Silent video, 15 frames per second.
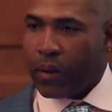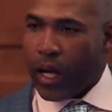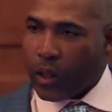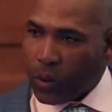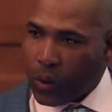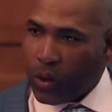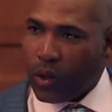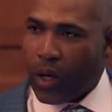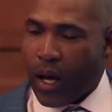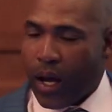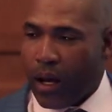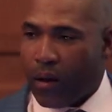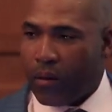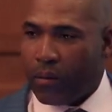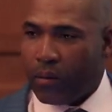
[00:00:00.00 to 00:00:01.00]
That's what you
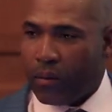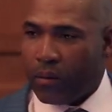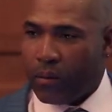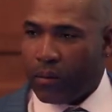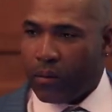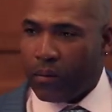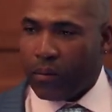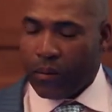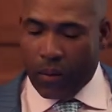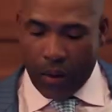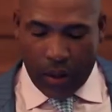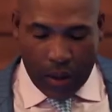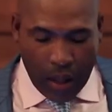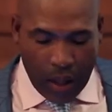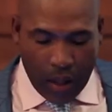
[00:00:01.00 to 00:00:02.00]
have.
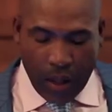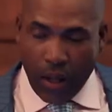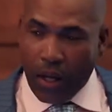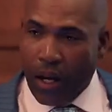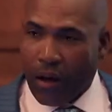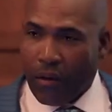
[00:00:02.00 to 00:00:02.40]
Seated in